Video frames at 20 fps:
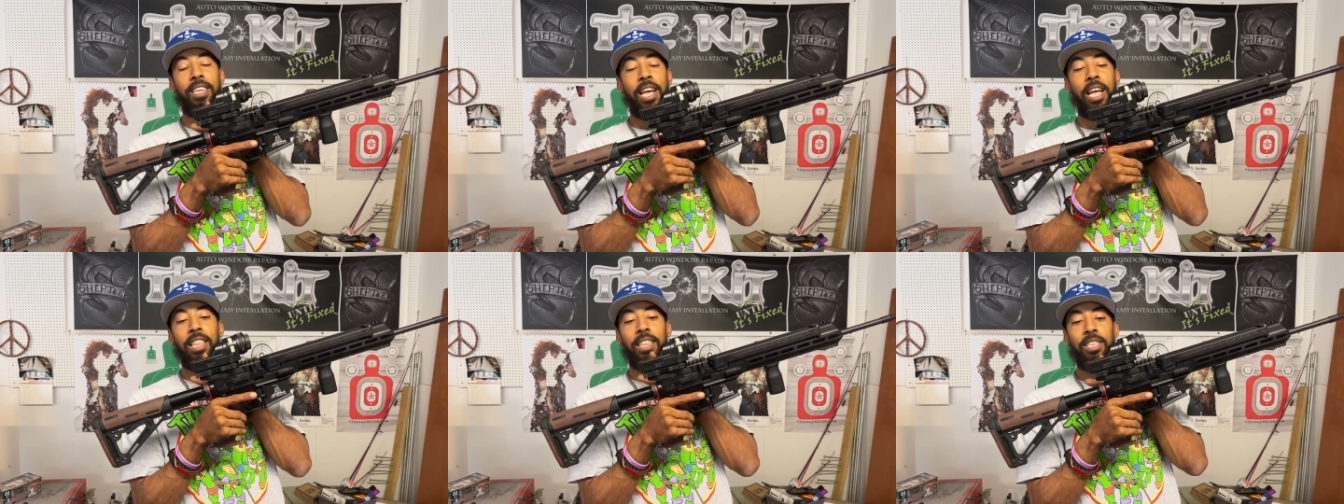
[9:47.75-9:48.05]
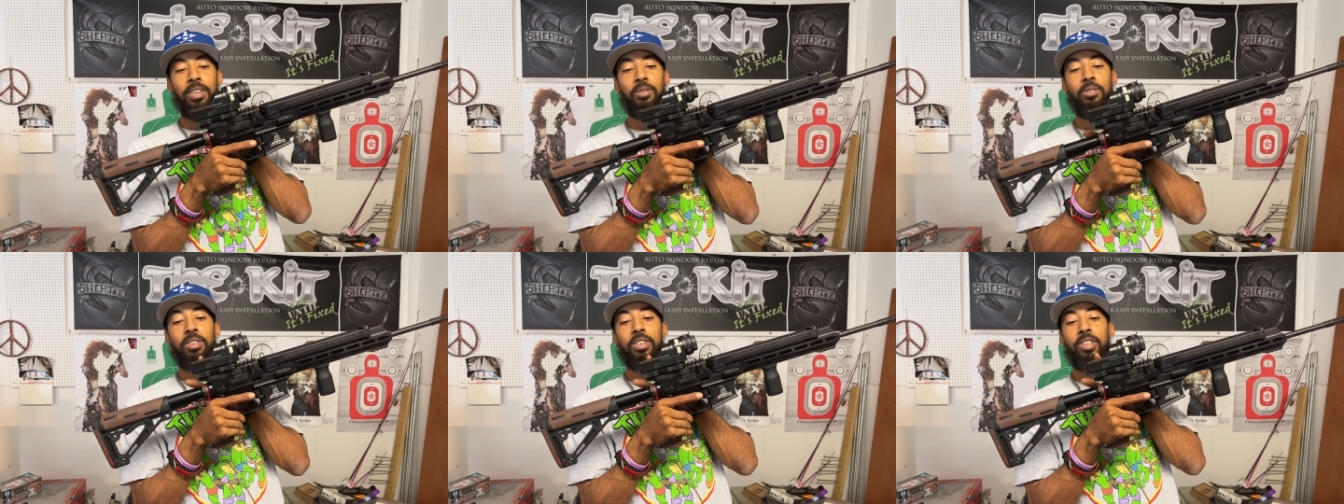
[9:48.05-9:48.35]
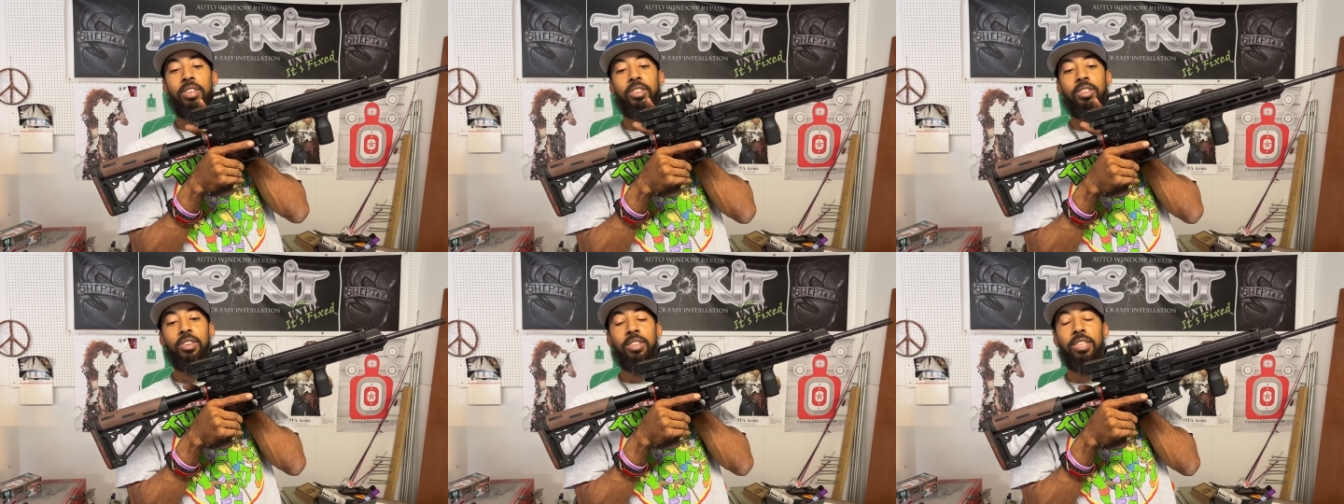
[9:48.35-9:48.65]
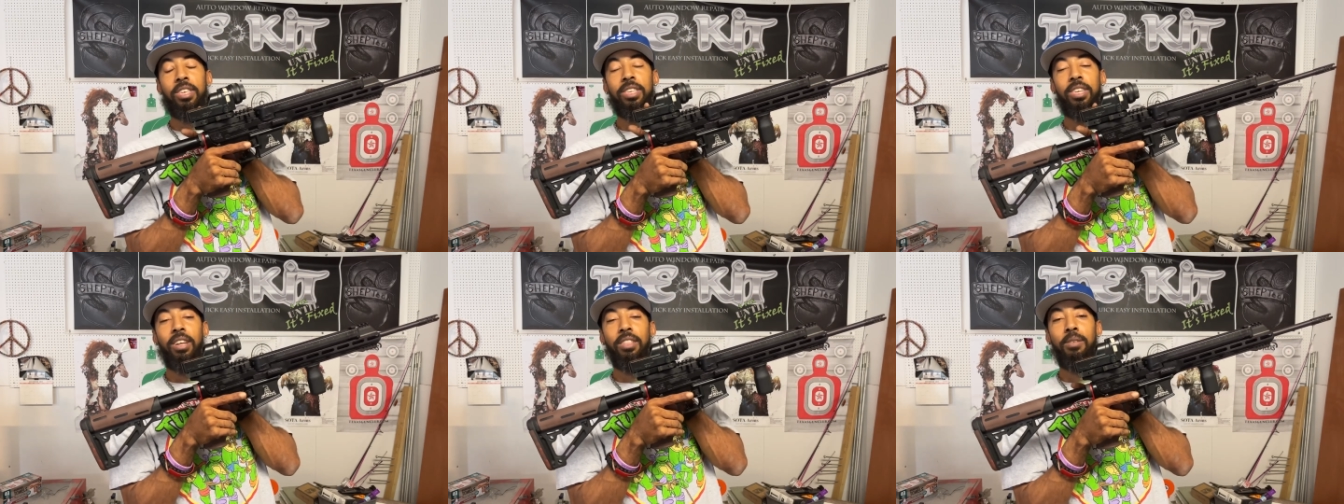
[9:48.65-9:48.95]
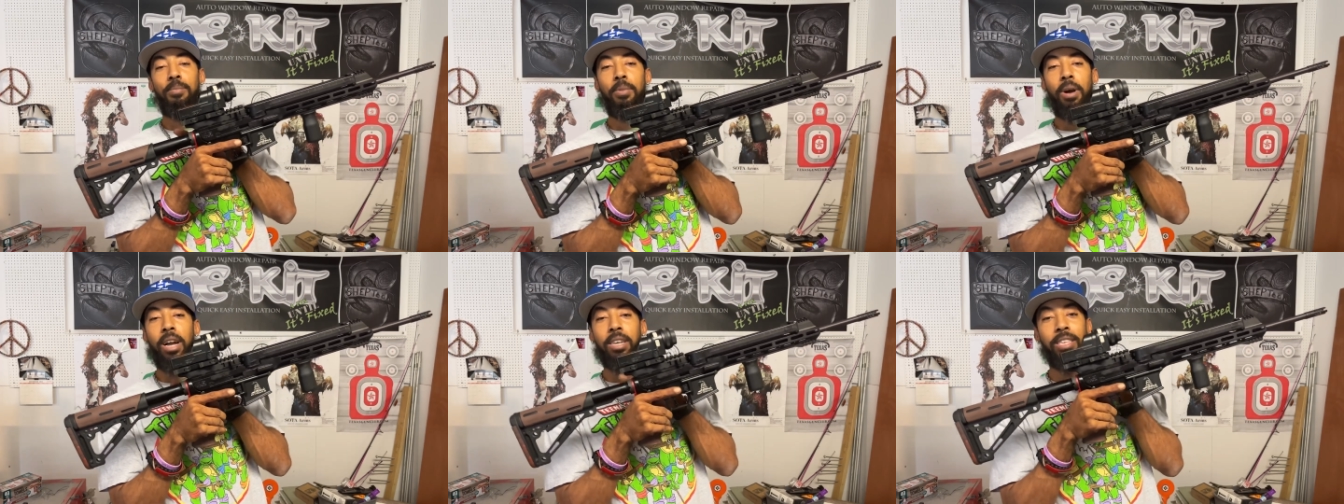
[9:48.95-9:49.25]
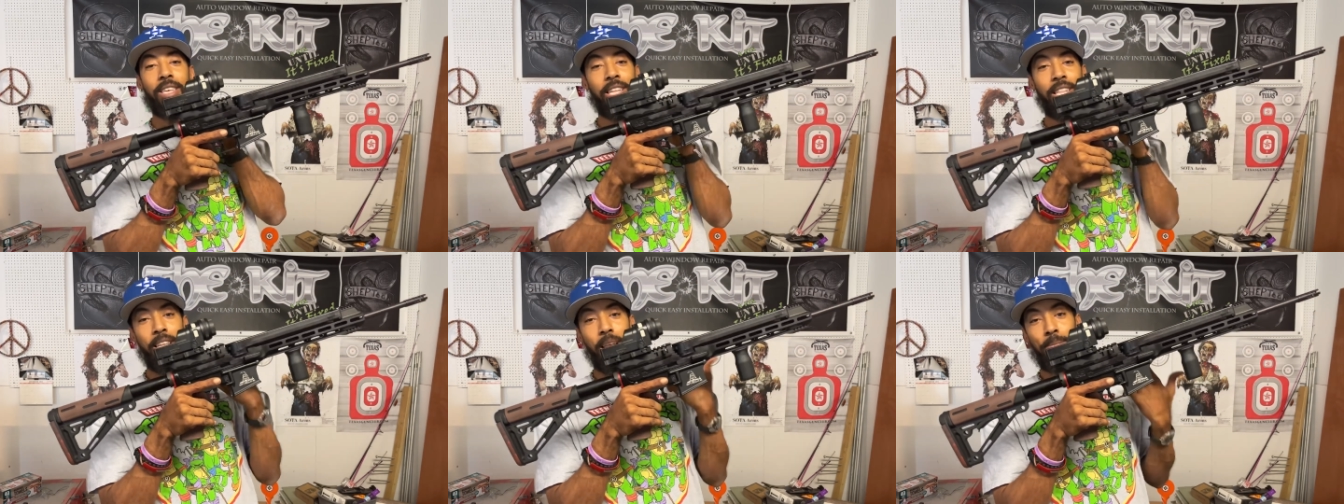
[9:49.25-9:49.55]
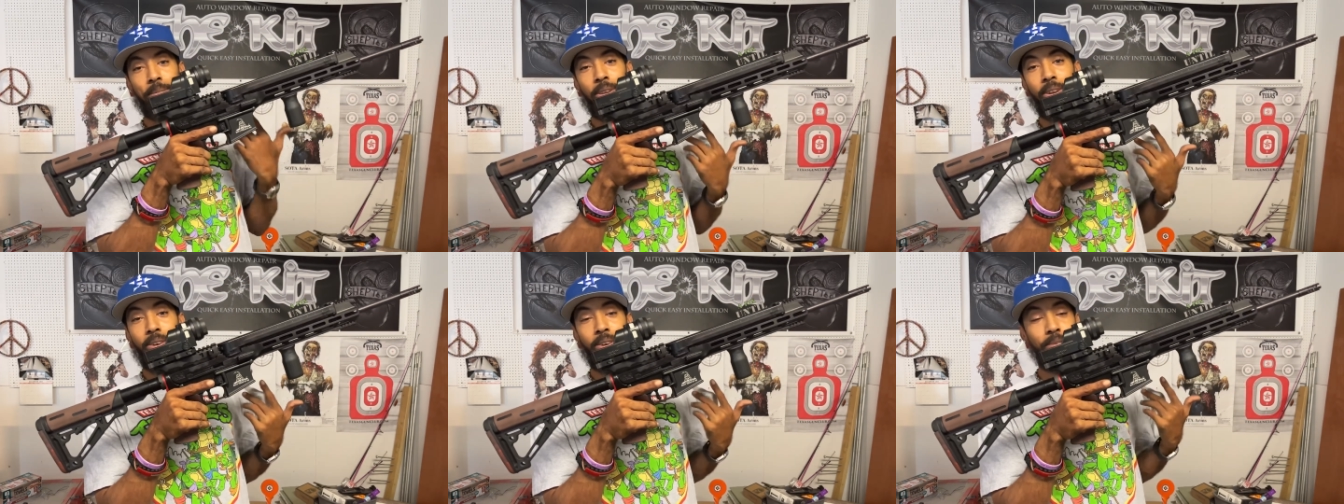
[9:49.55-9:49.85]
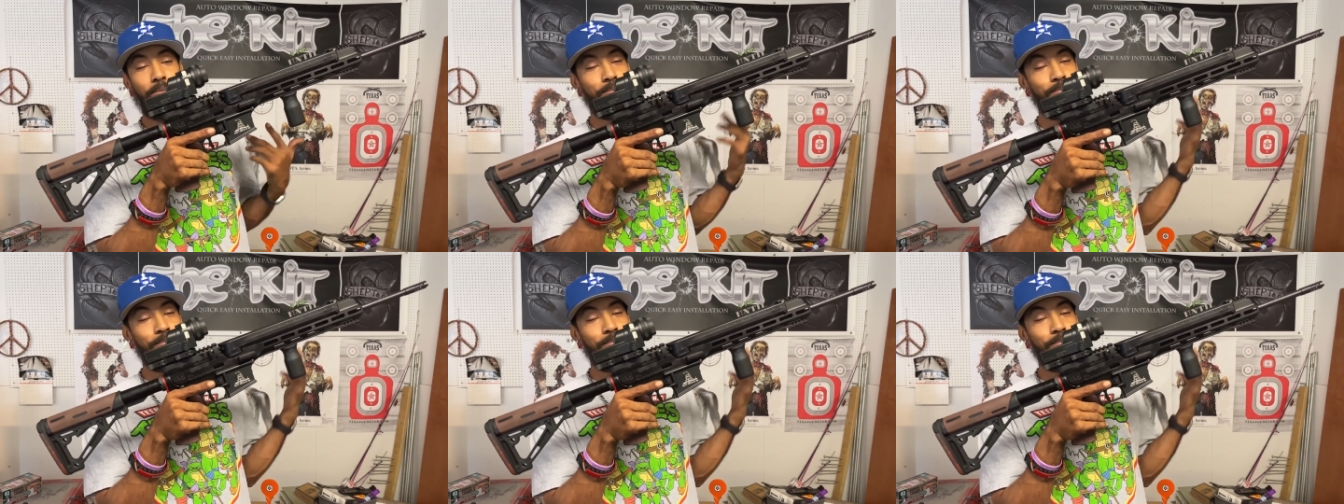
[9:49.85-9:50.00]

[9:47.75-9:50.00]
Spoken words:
I literally just took this out the box and clamped it on.